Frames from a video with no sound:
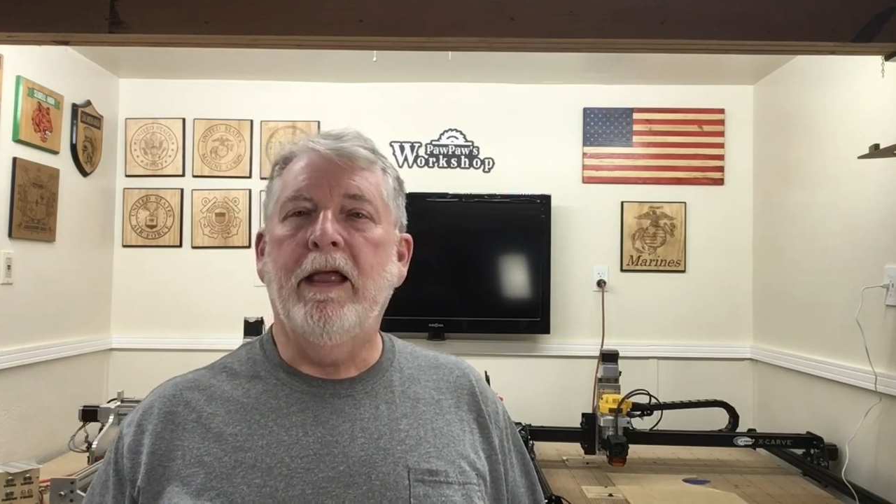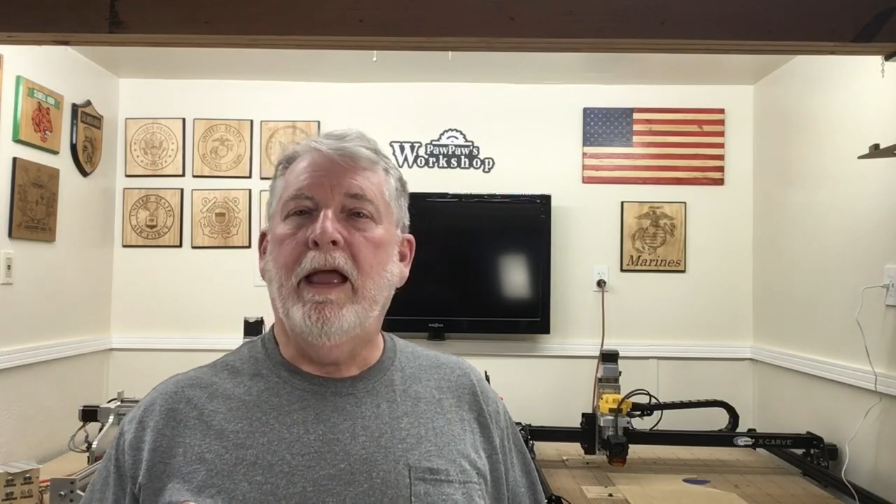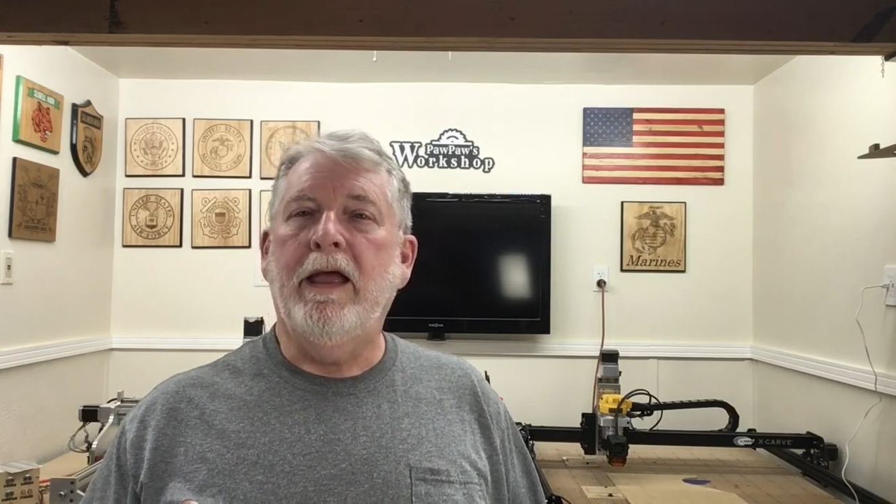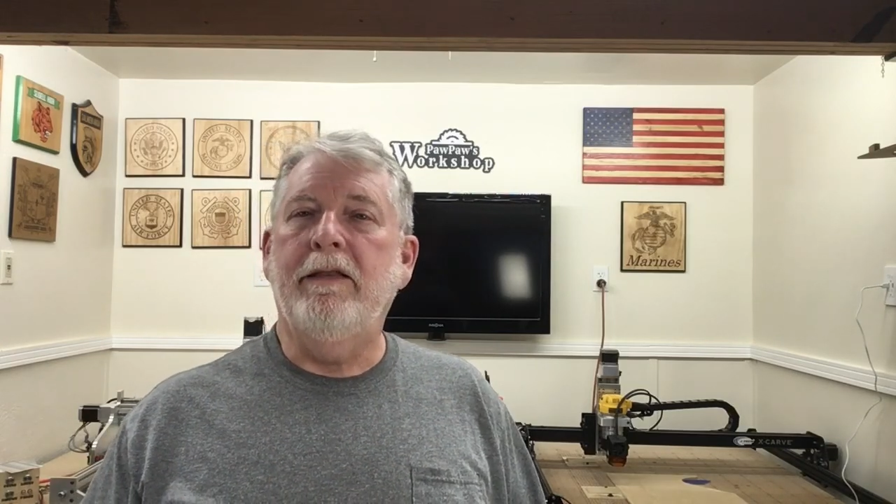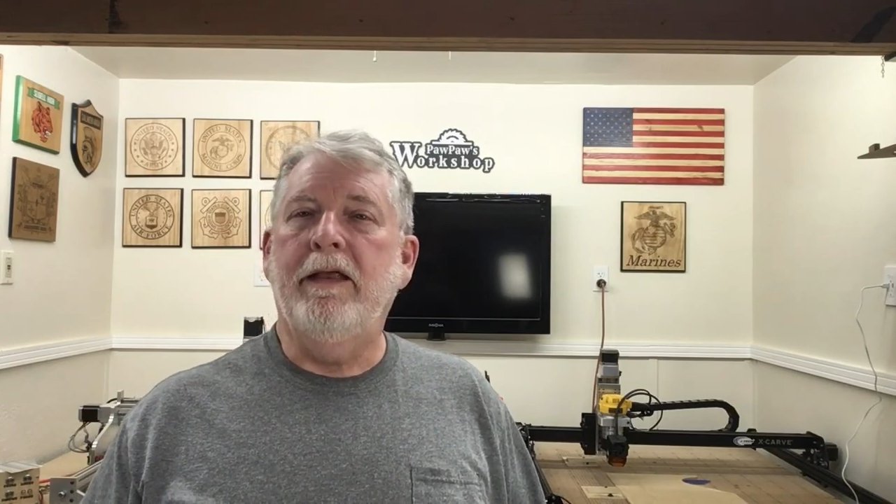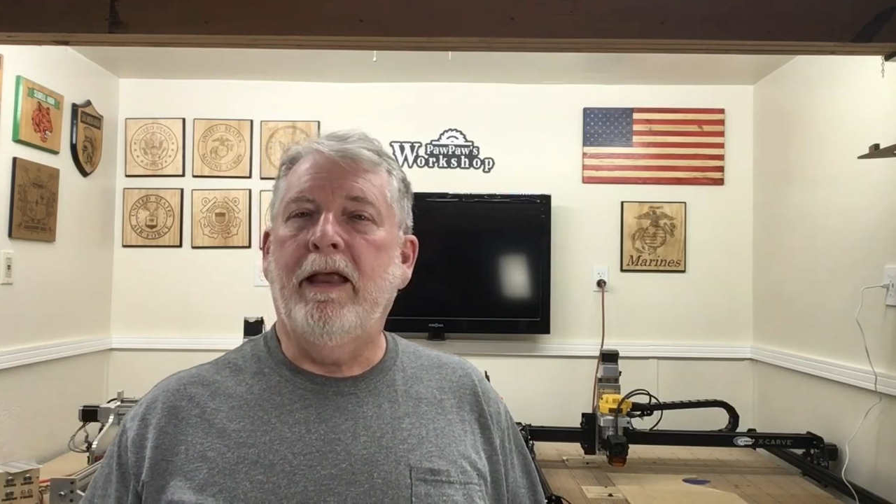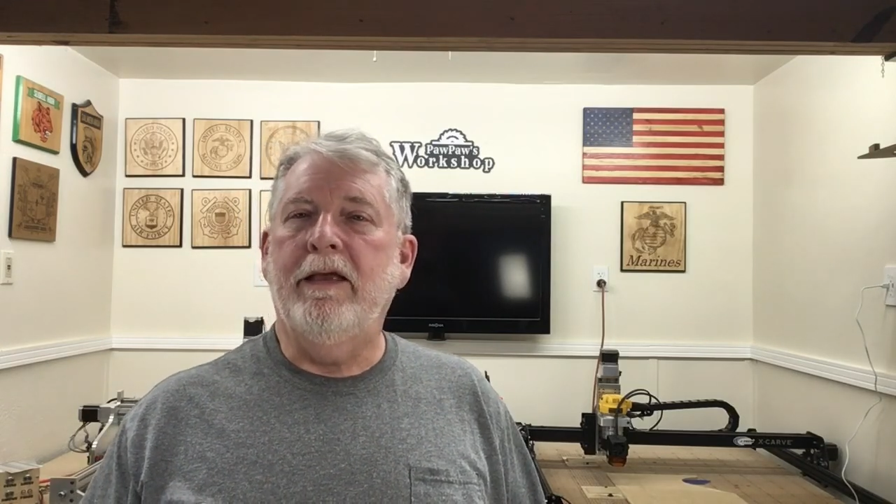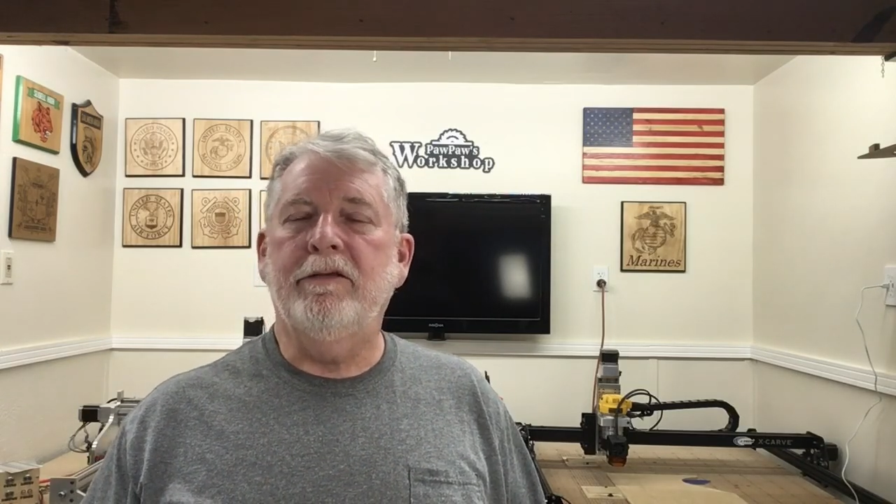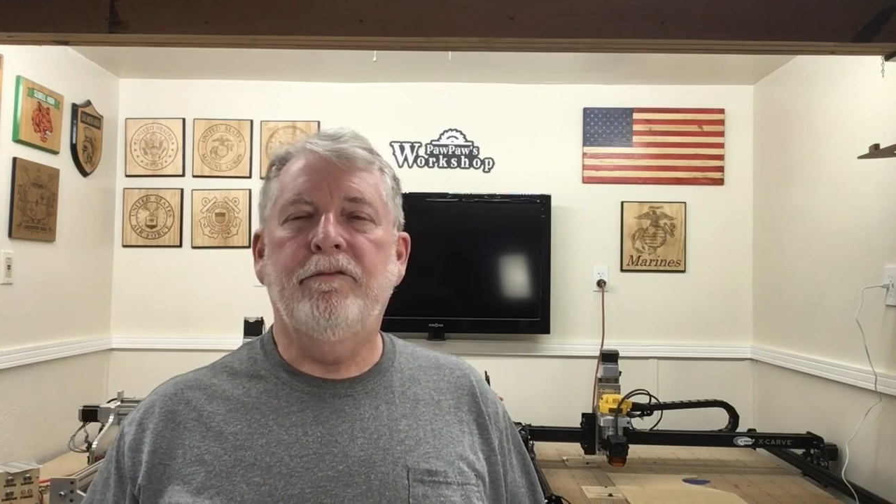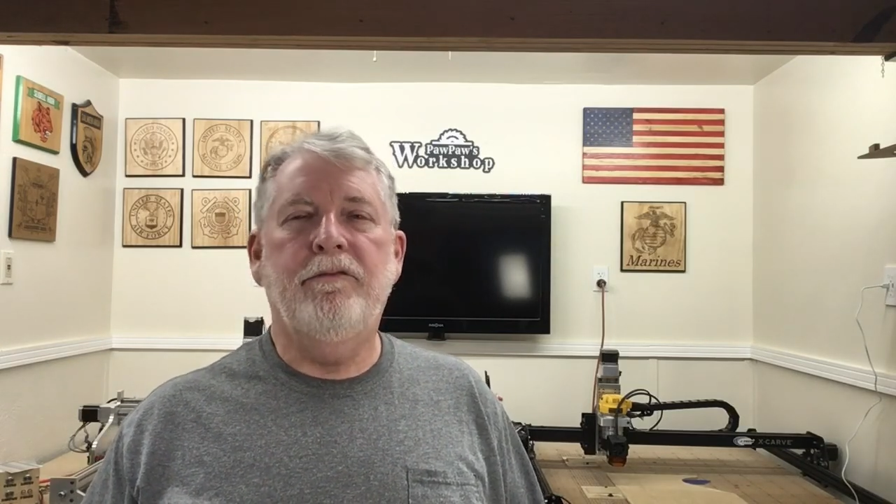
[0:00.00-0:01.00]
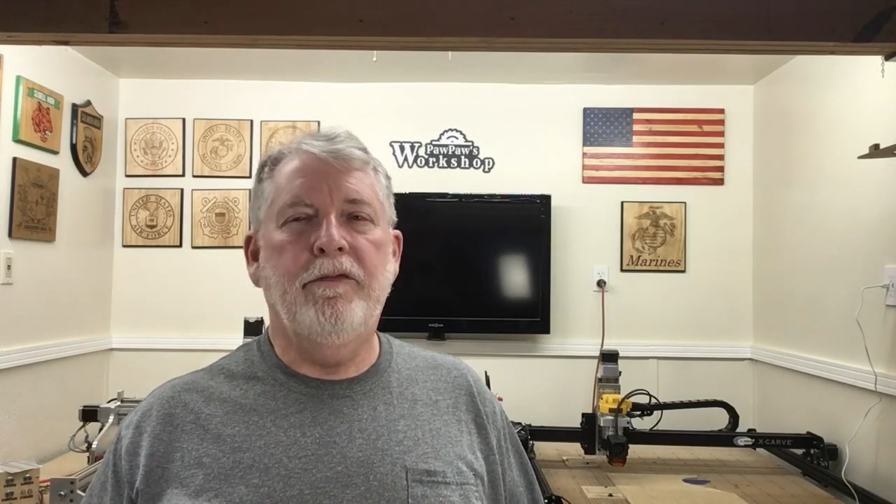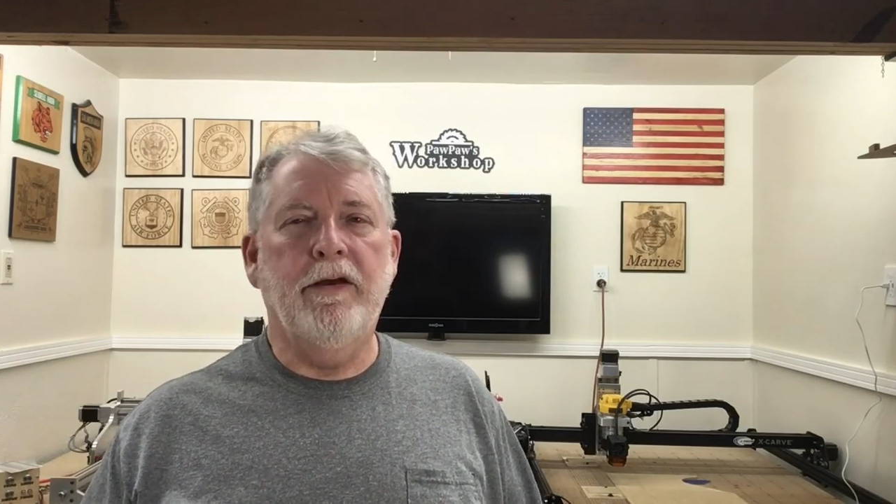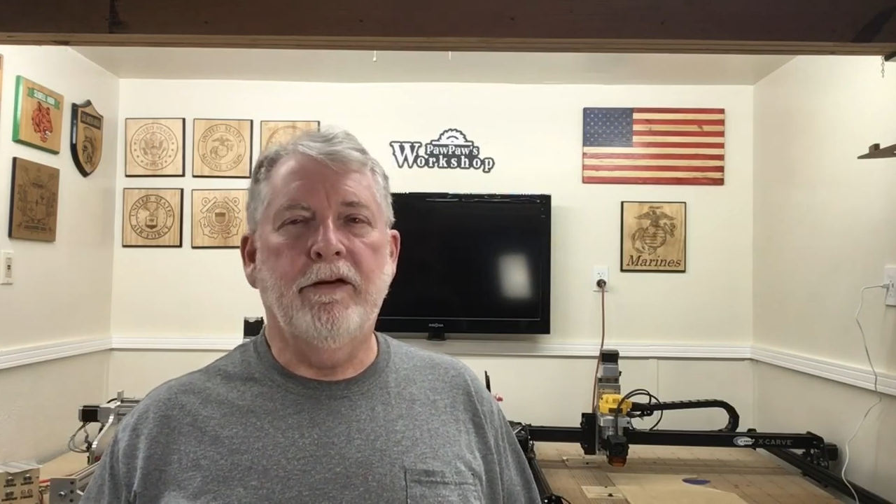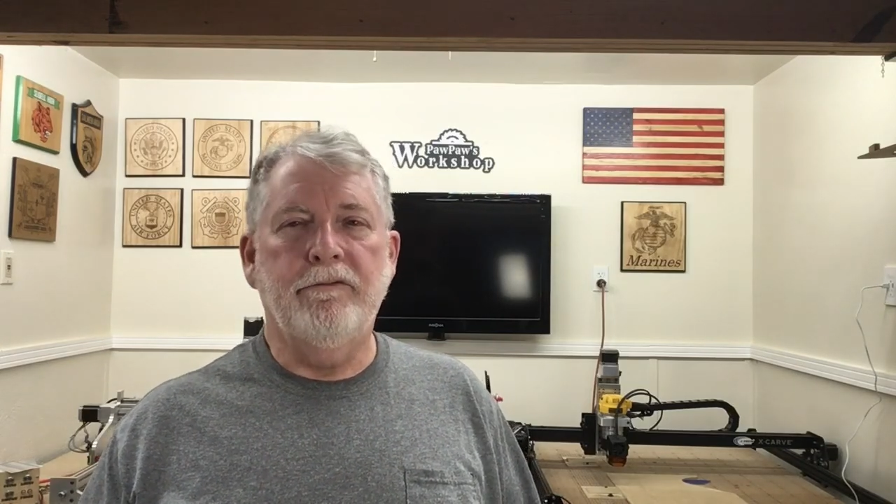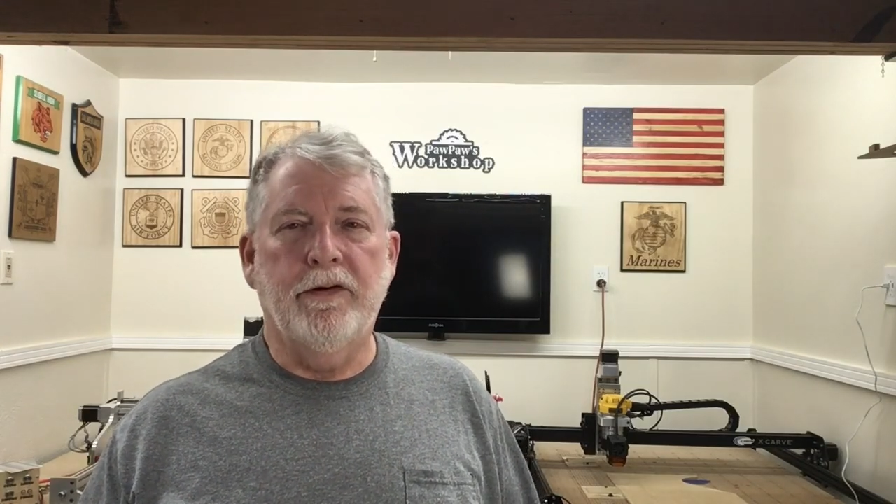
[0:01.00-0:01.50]
and it is
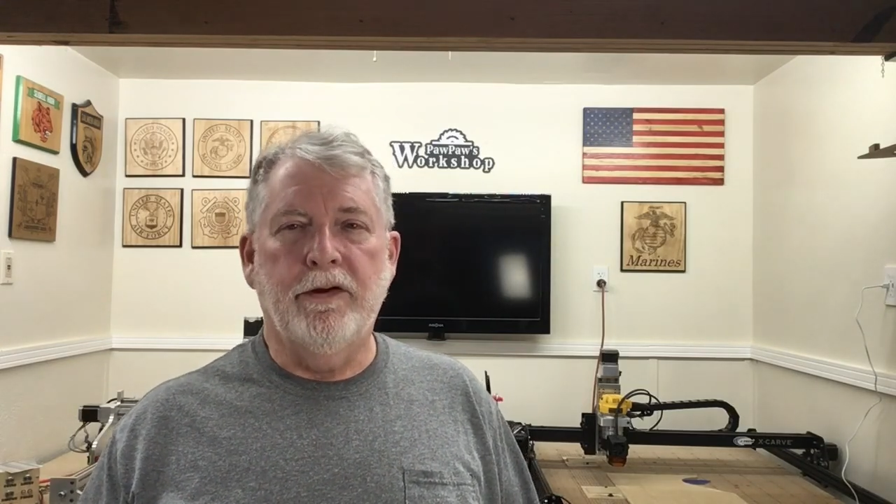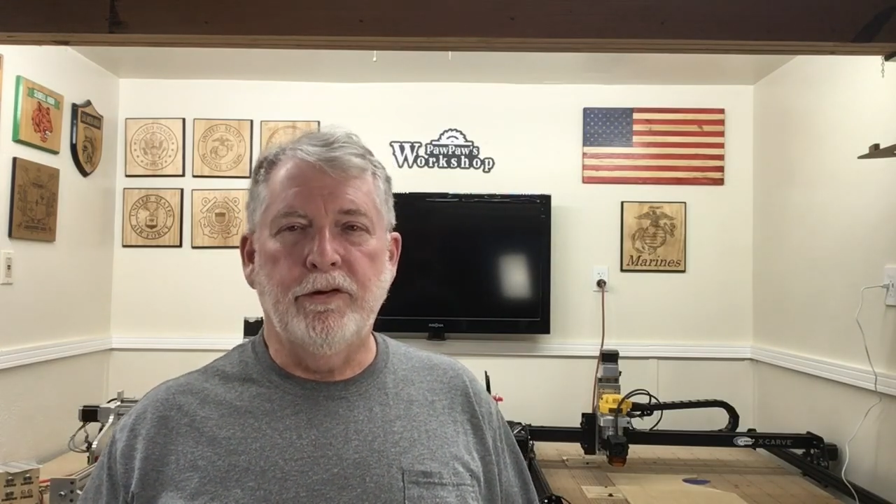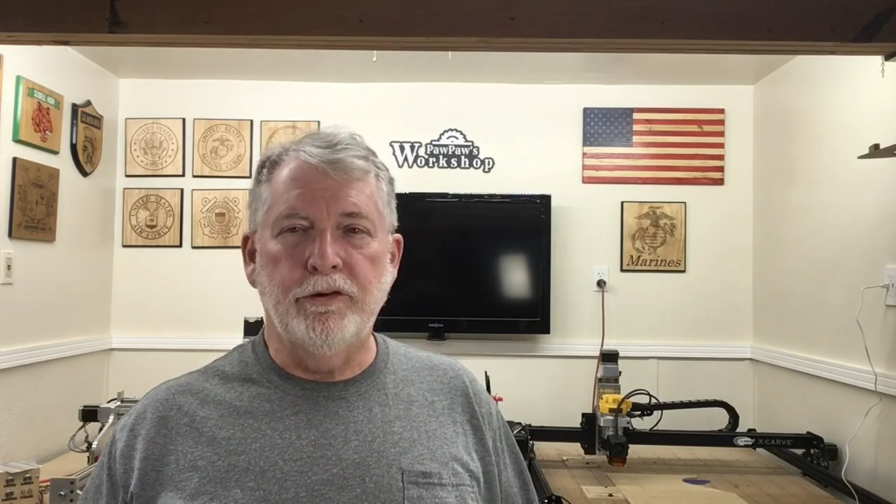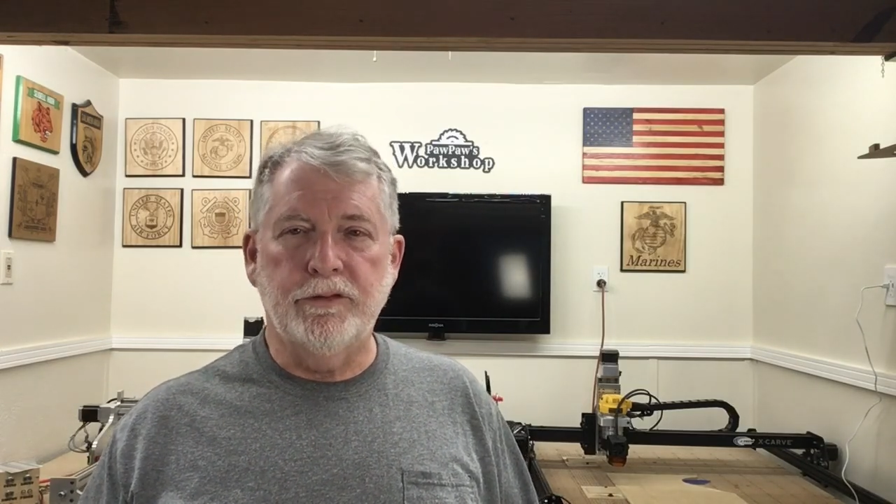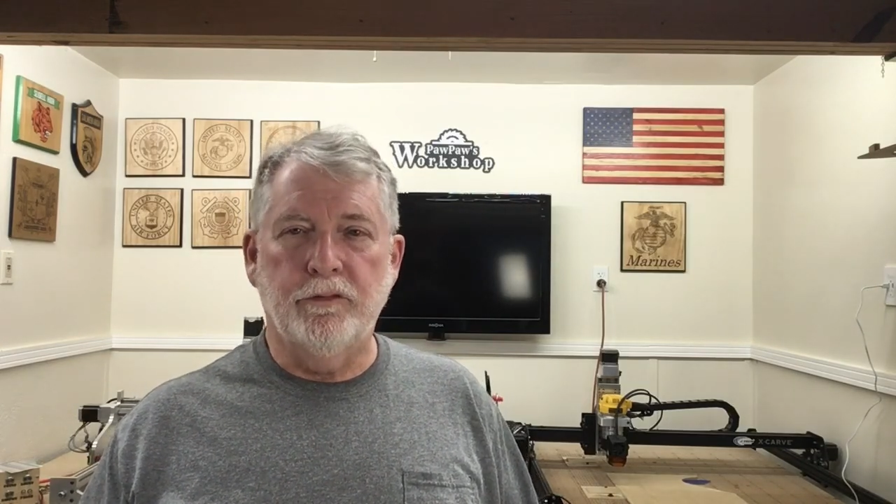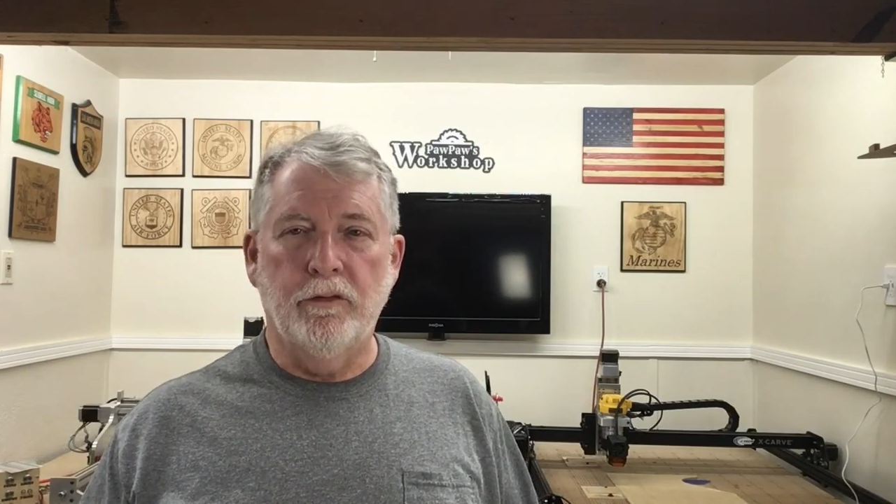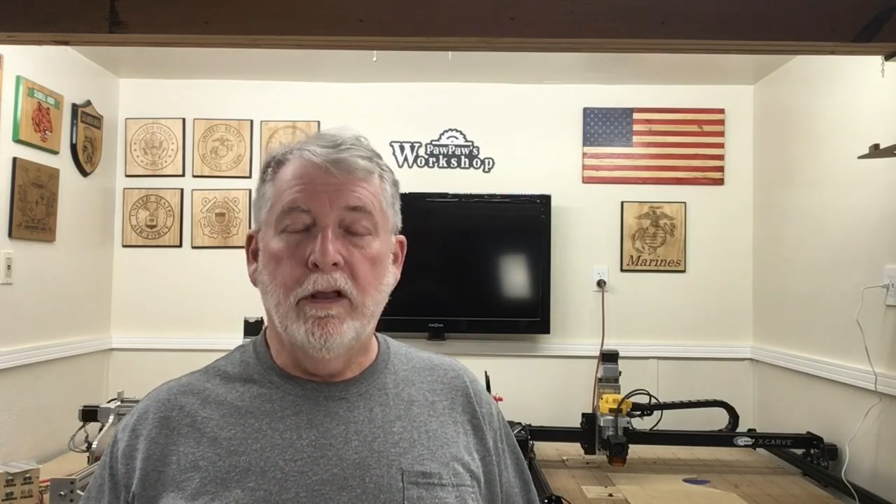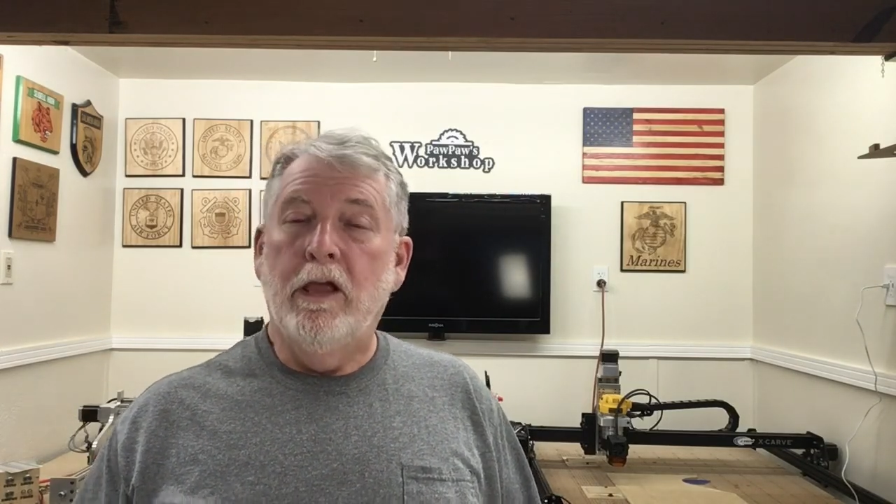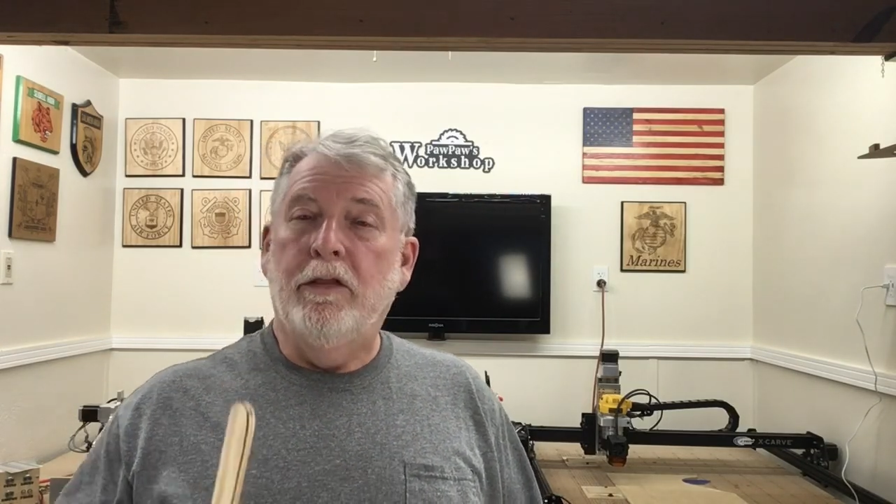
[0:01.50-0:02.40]
very, very useful.